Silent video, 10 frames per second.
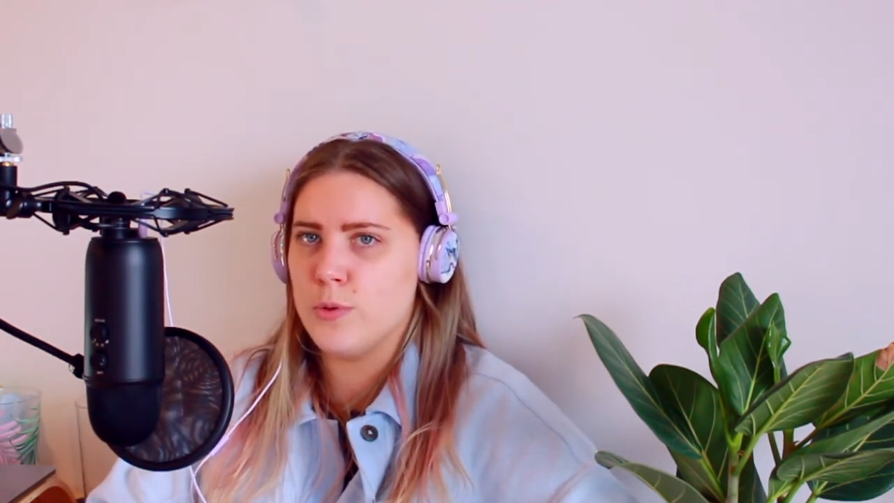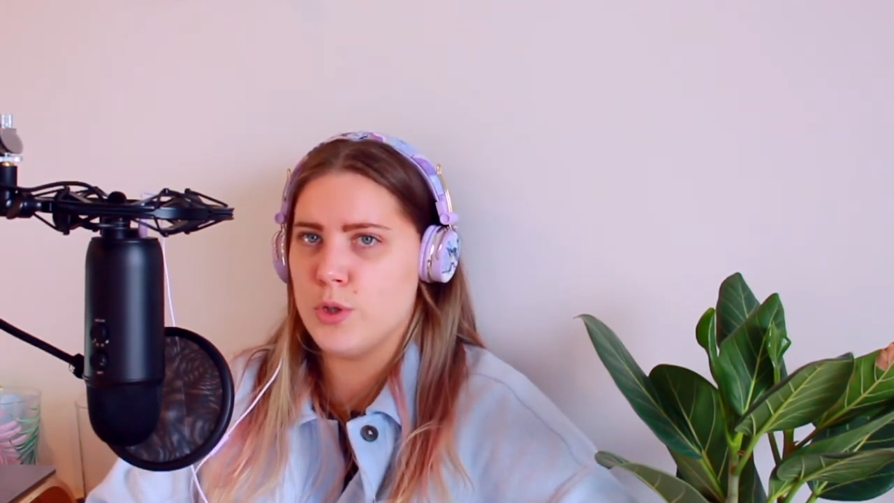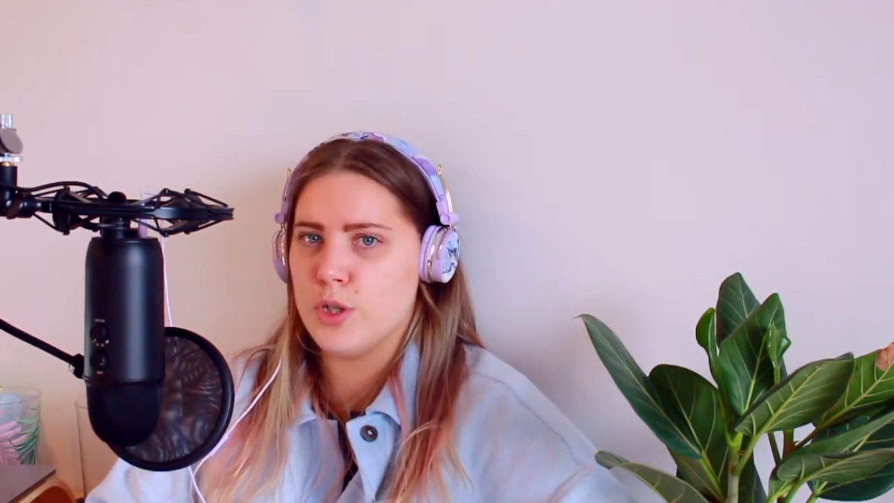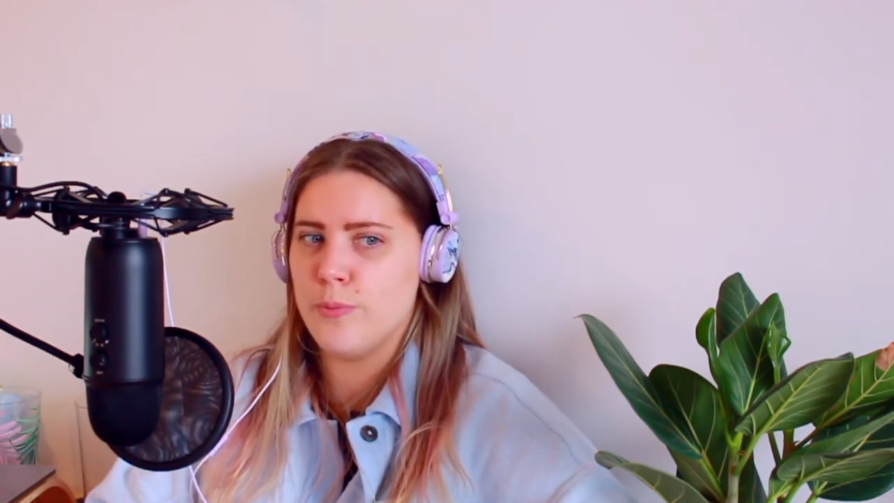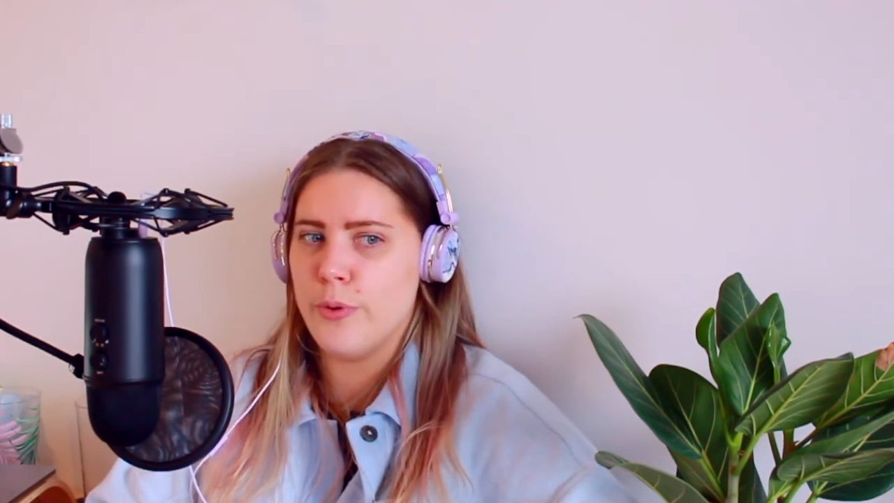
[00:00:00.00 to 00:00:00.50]

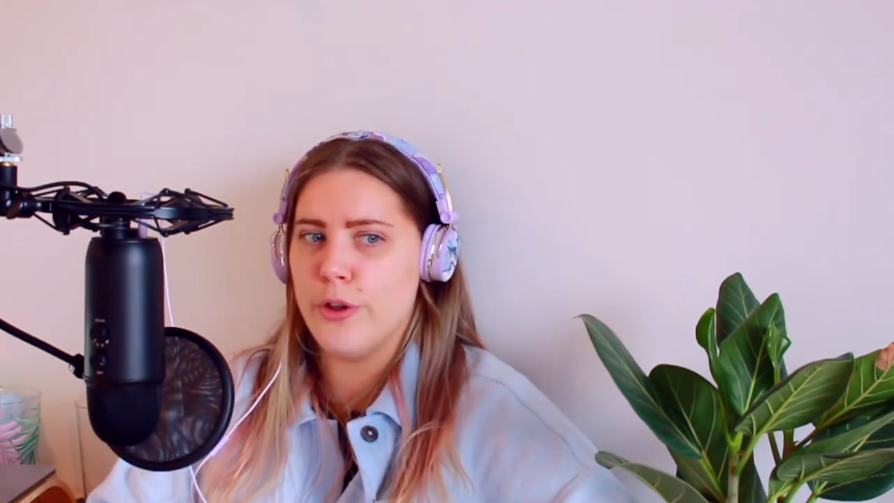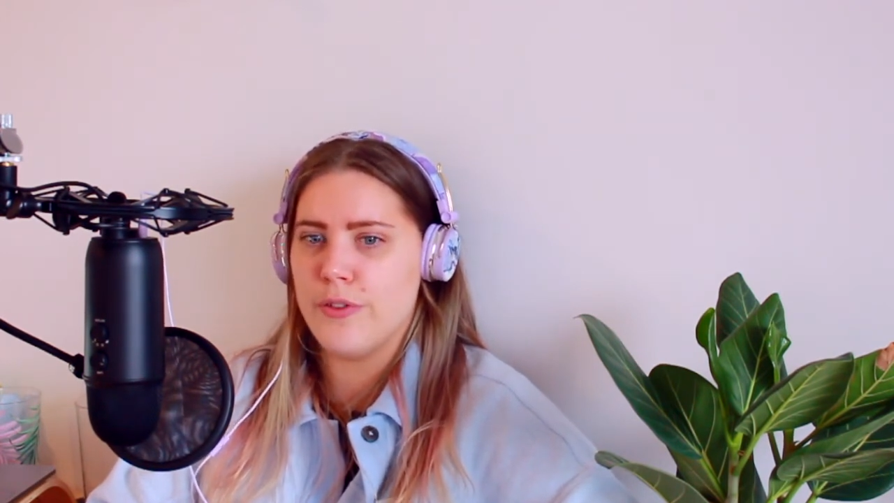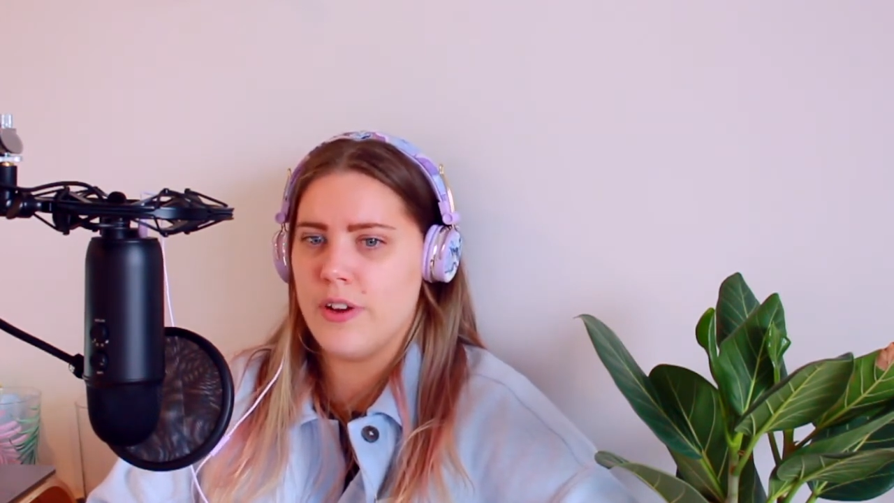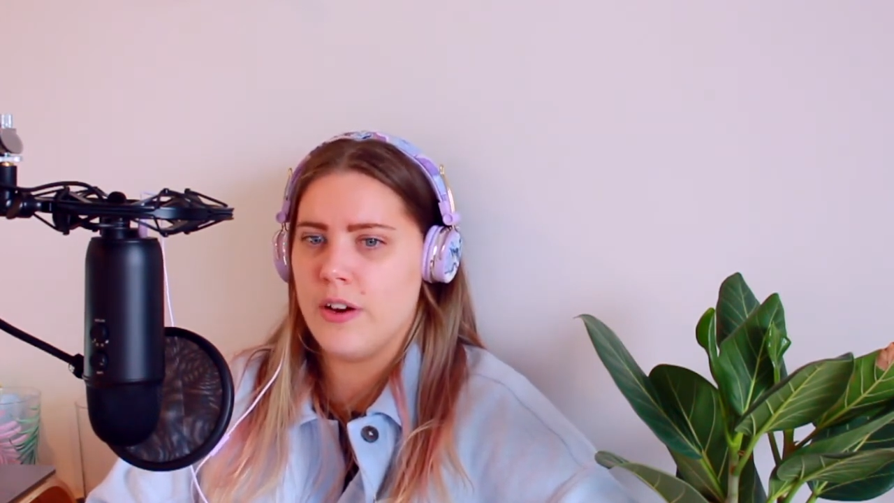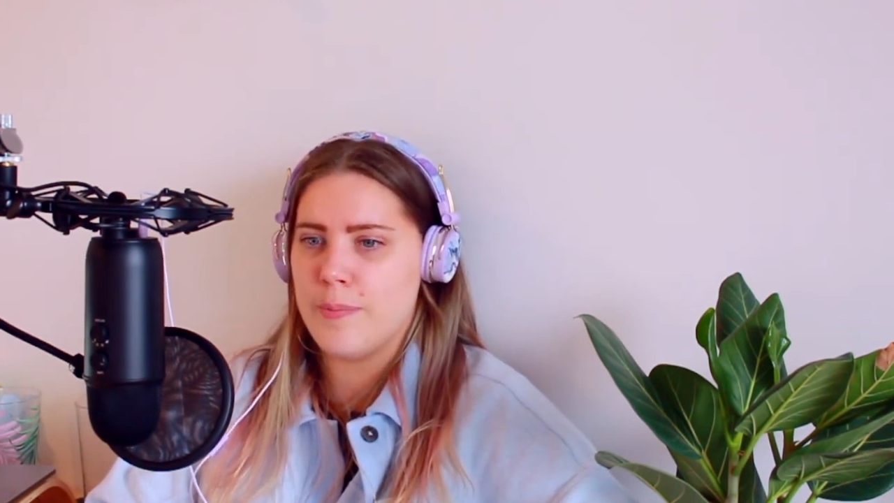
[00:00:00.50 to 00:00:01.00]
which are both
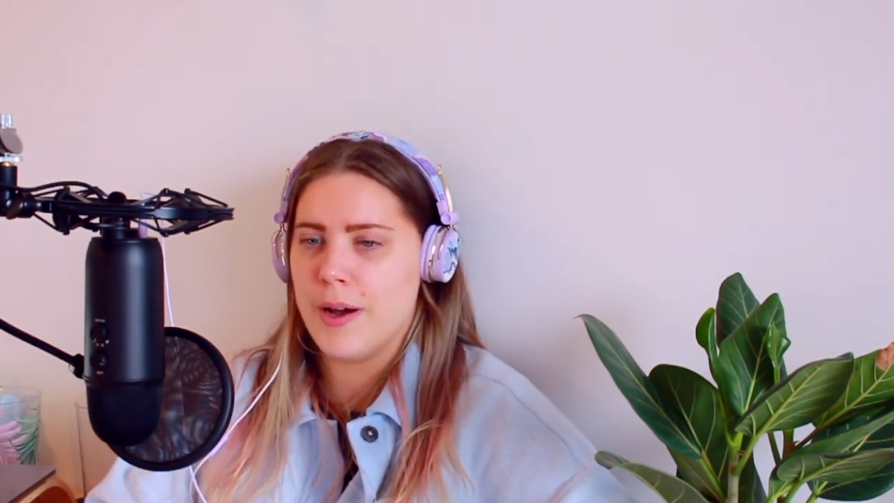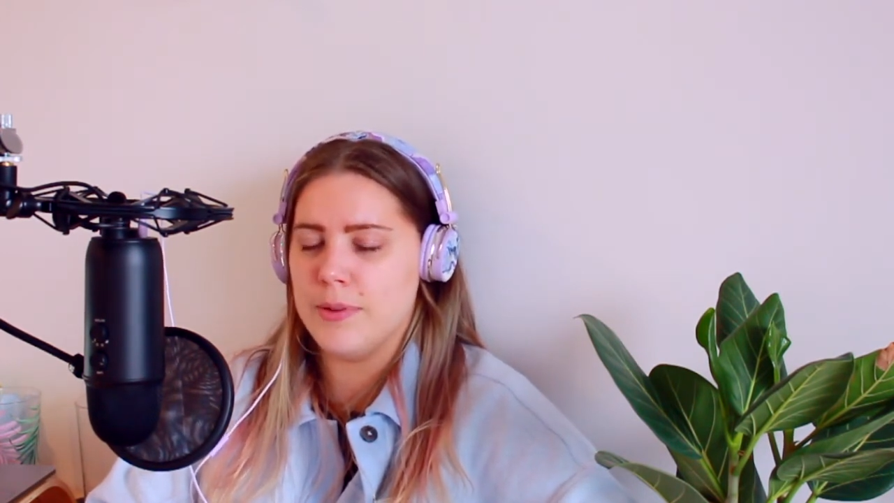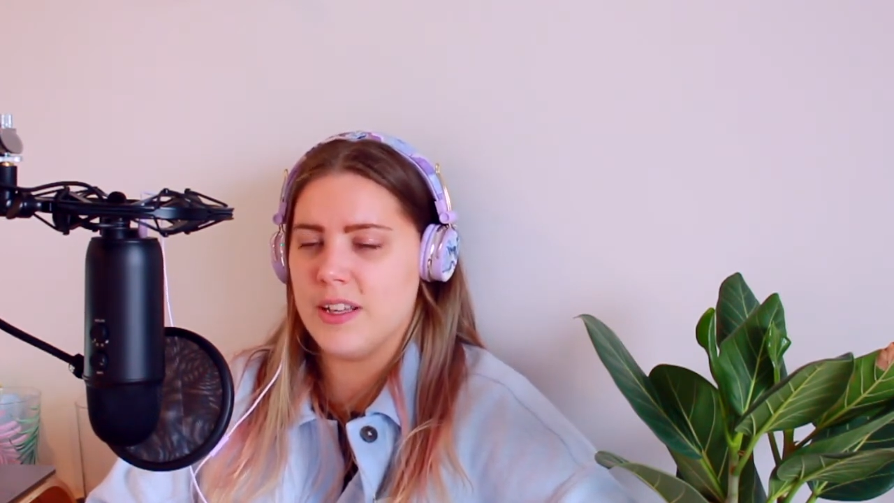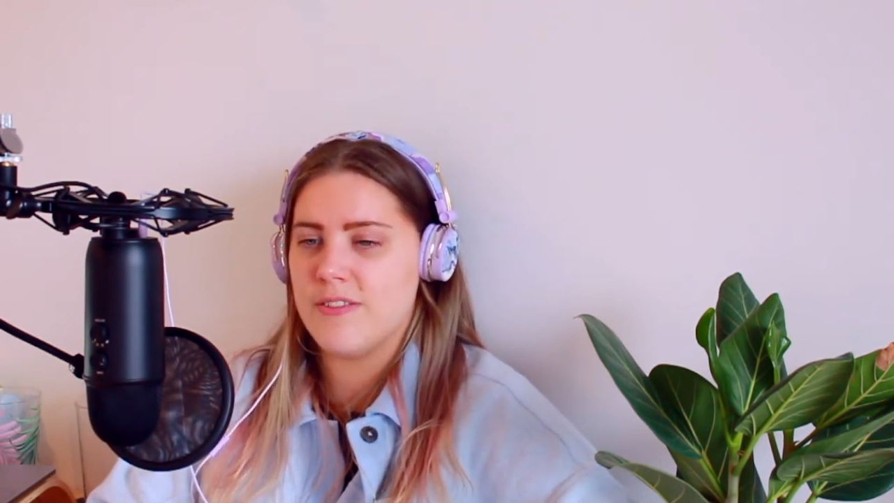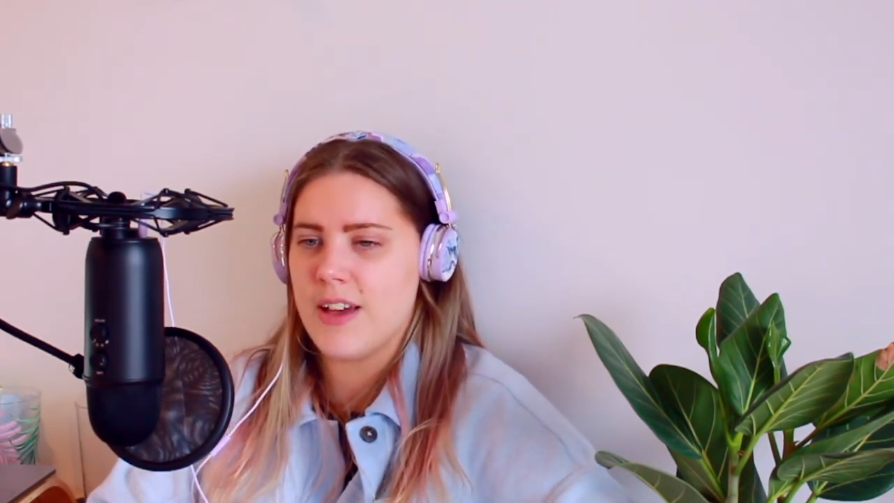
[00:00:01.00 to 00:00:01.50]
very
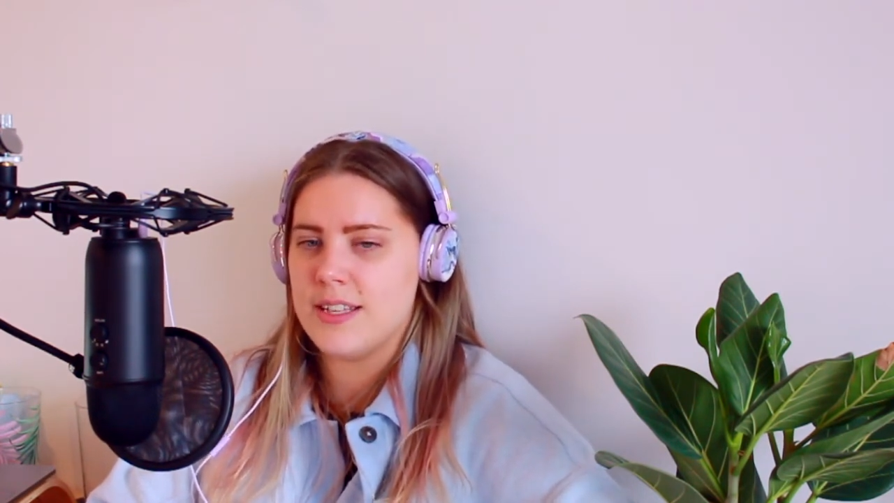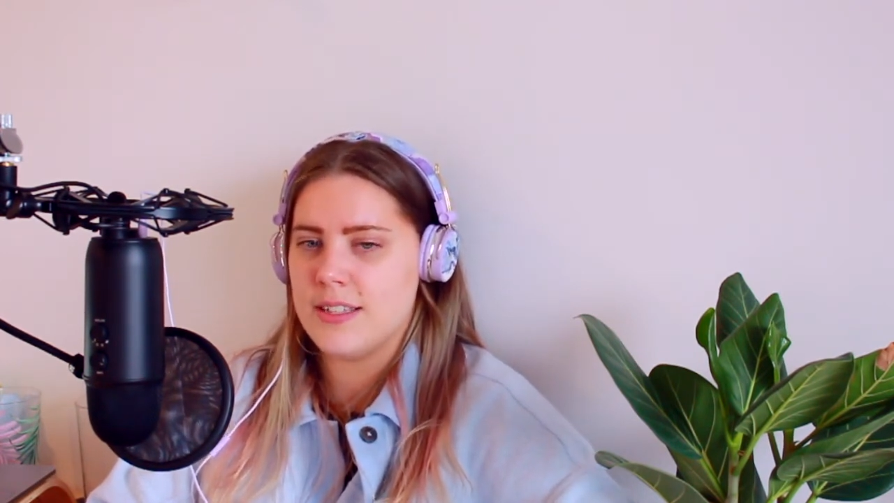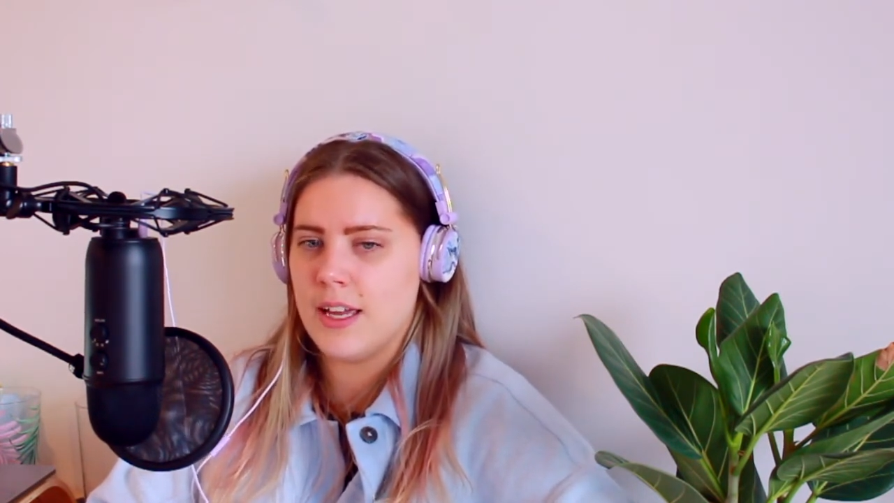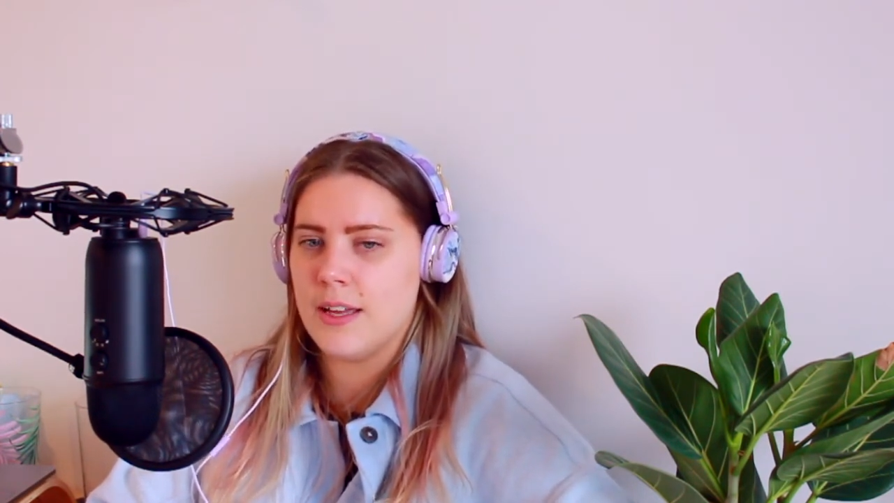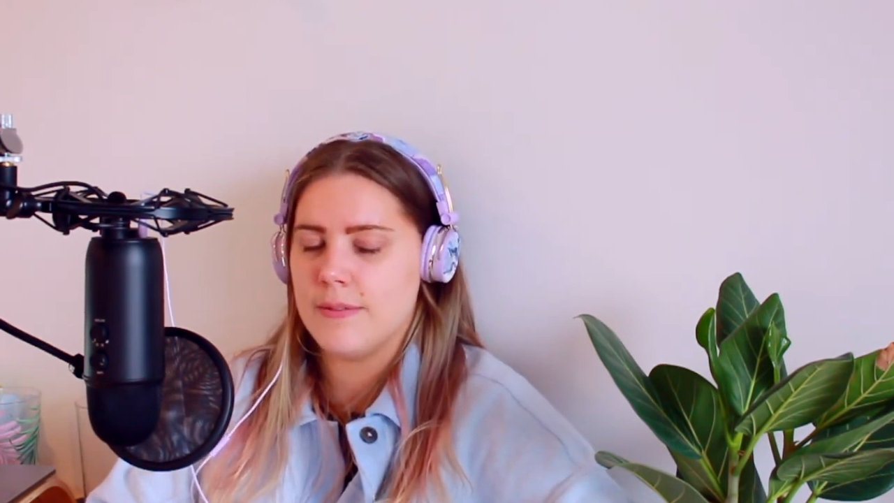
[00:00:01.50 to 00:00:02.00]
public
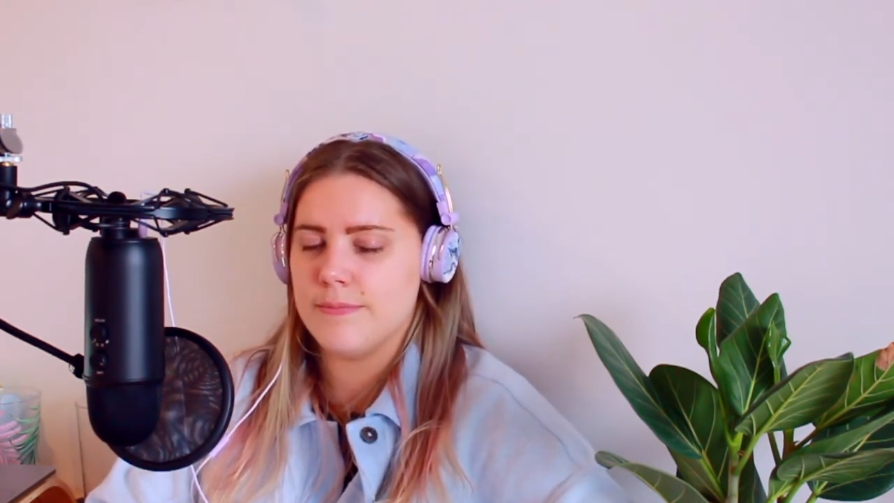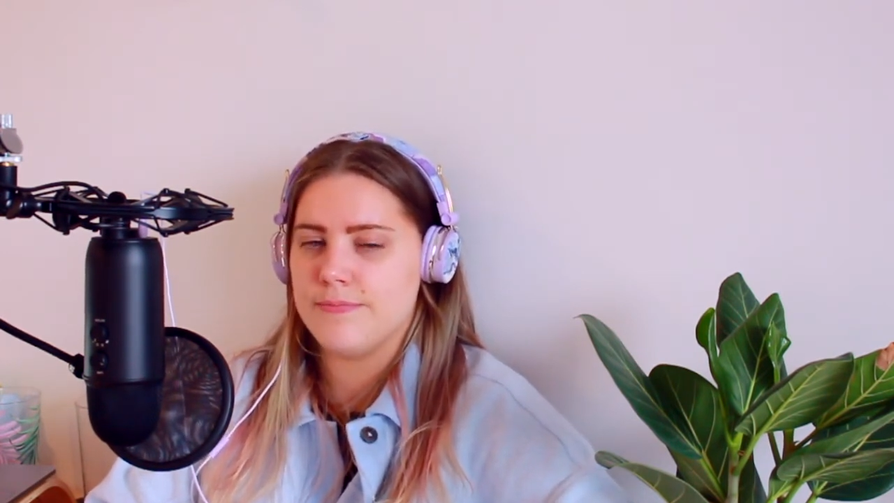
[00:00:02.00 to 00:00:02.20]
facing.